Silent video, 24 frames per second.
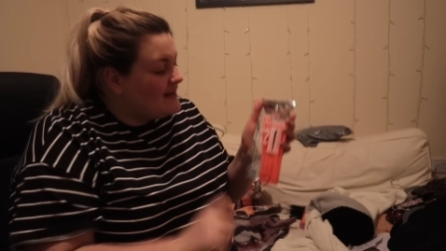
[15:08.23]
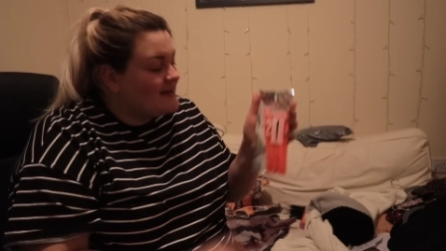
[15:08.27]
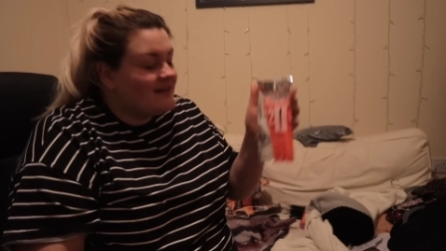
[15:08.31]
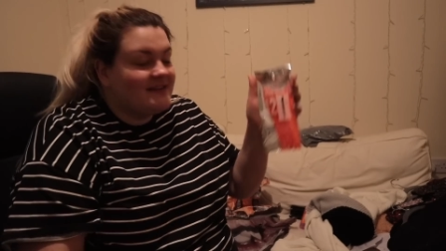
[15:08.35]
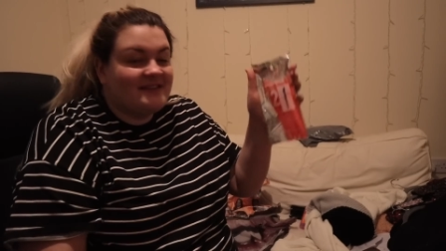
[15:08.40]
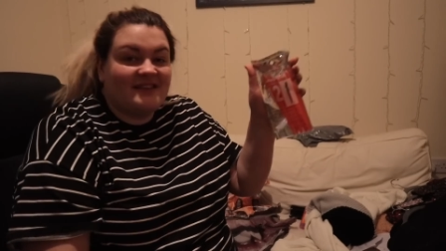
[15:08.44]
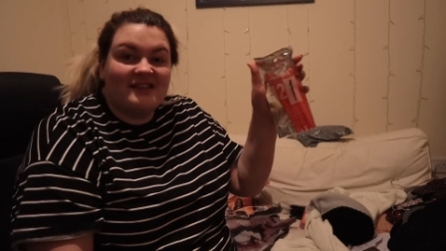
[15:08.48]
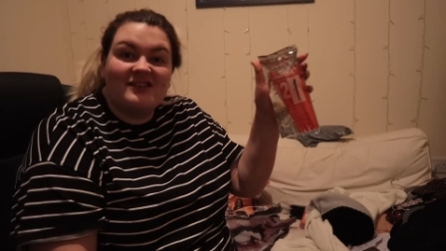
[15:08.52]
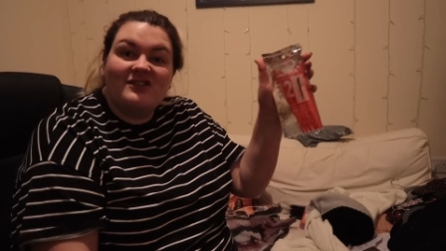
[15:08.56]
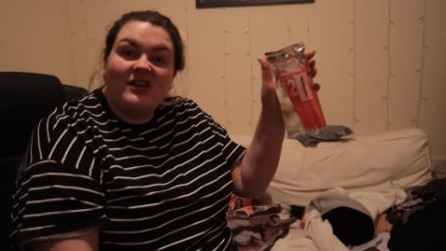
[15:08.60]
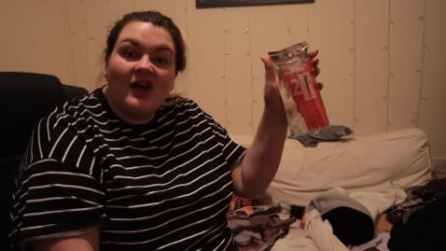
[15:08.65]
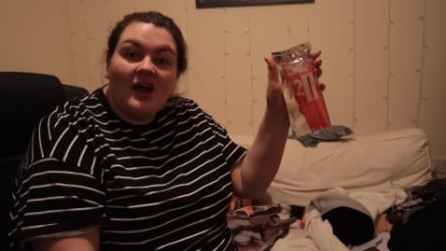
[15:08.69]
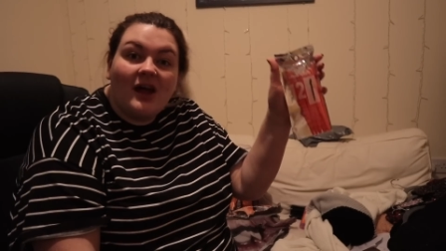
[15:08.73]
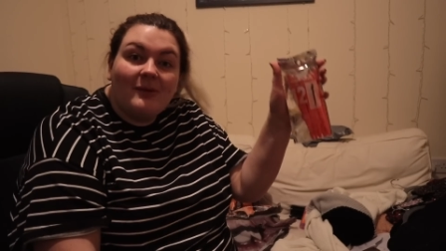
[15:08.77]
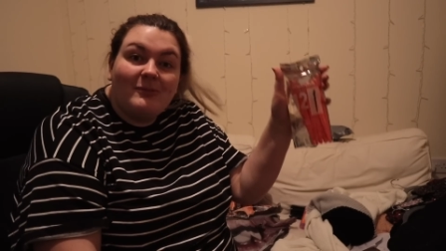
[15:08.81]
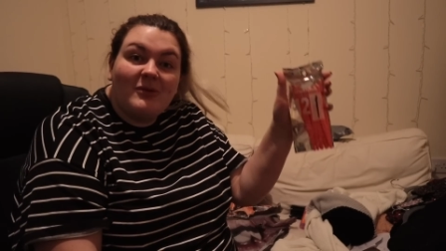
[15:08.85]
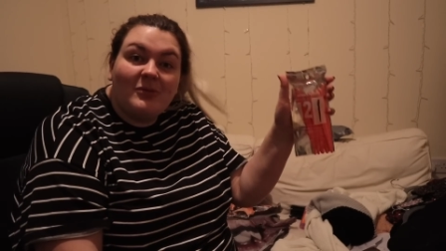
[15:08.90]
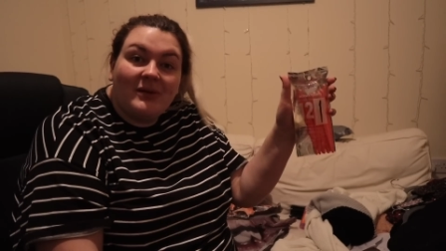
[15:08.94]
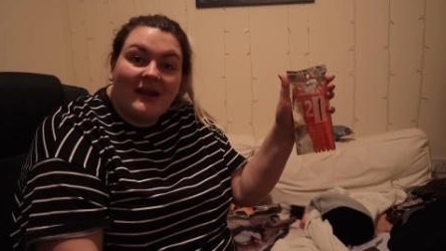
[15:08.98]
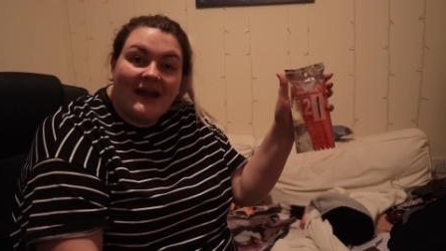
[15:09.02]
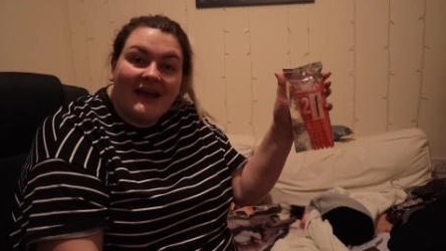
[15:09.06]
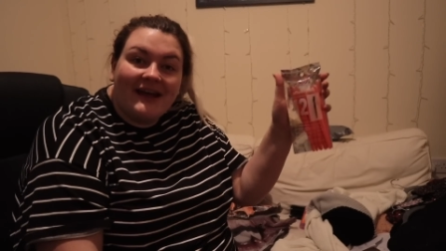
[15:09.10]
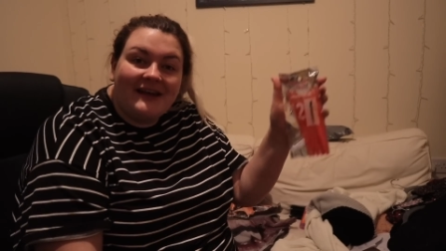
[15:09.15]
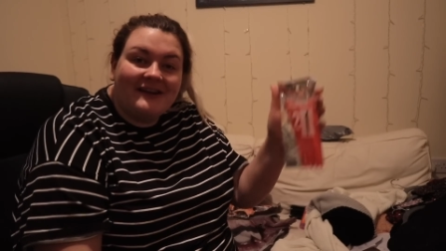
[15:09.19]
It's a
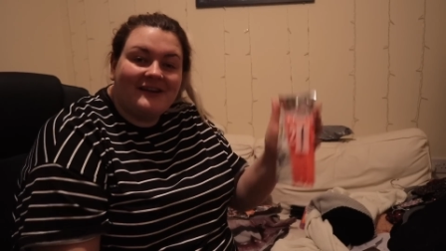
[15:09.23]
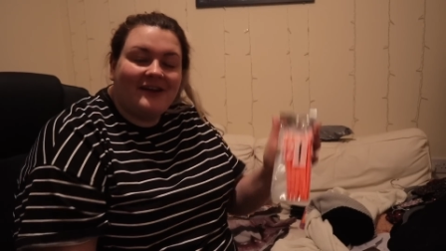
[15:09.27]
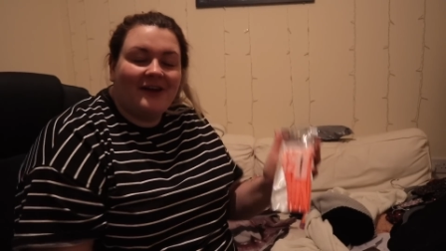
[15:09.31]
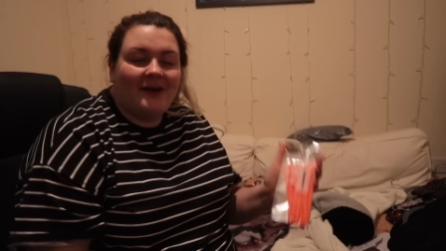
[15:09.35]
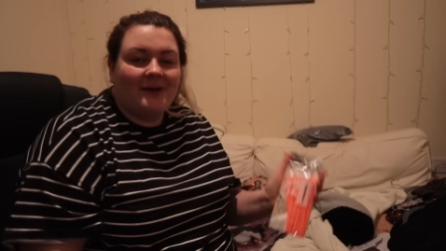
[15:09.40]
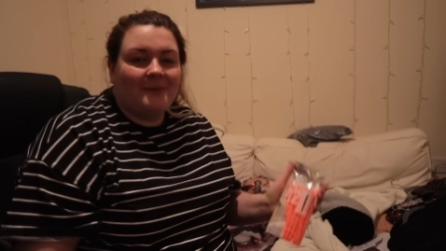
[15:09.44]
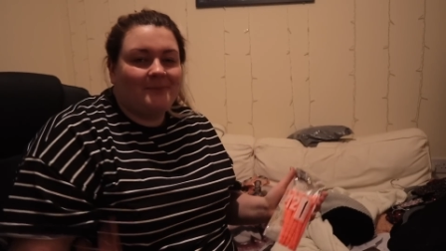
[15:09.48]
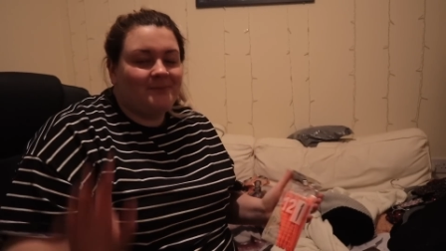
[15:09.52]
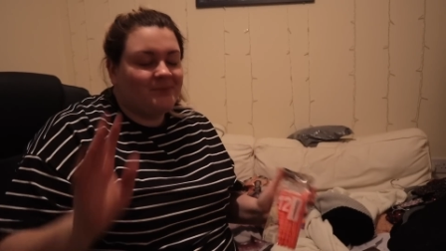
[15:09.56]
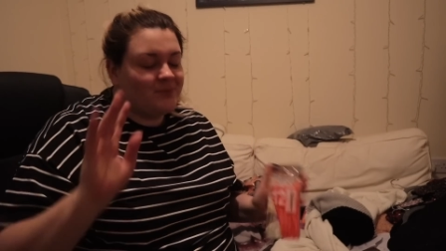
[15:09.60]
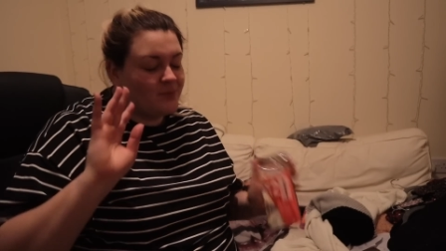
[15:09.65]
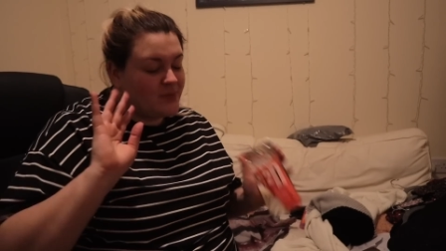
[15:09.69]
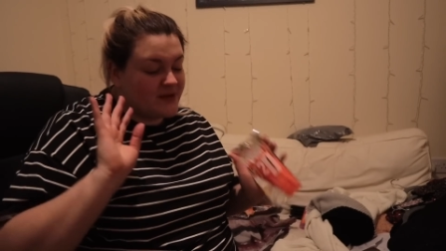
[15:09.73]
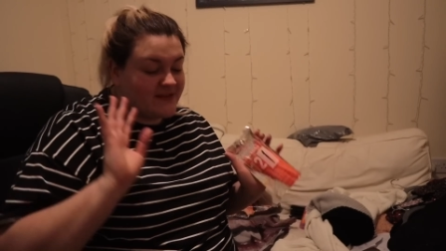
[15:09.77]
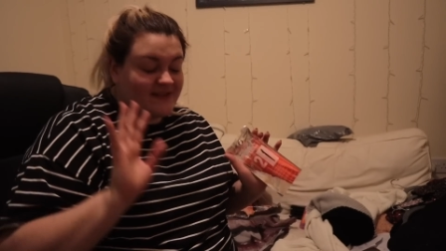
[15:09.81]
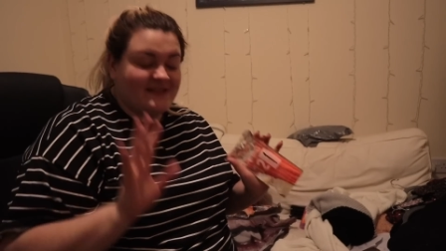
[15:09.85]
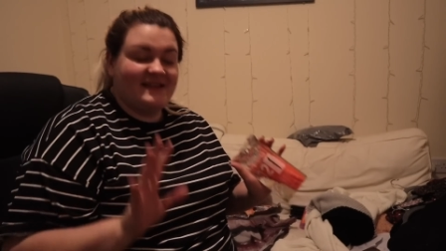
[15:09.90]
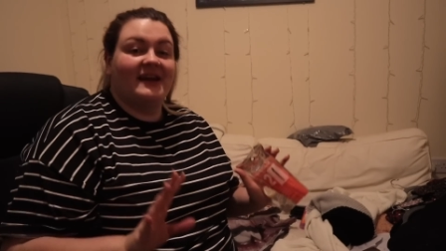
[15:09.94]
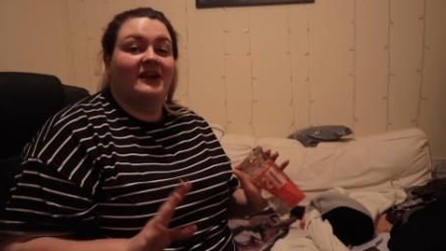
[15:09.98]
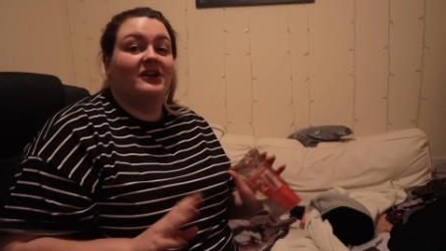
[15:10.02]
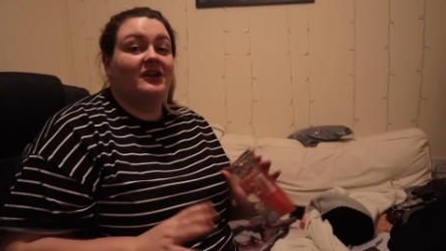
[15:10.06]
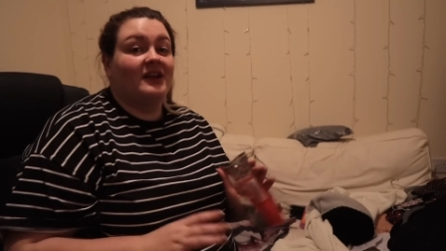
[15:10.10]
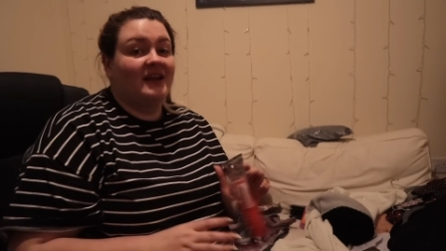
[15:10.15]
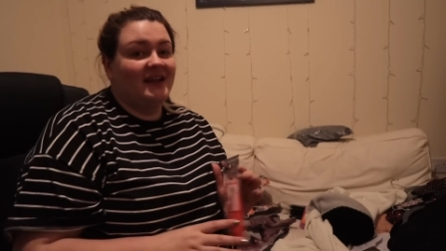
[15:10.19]
dermaplaner. But
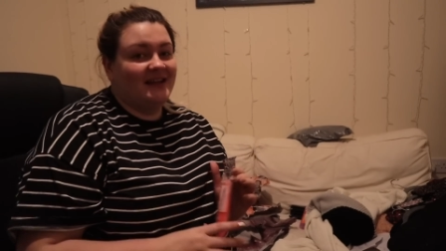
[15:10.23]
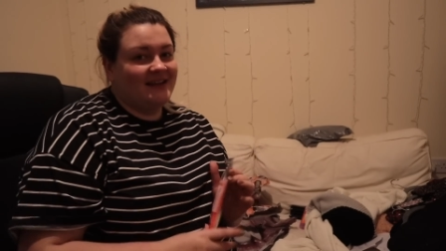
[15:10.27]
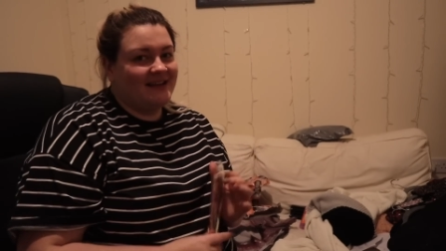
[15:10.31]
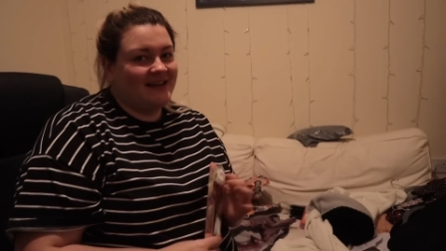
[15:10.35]
still,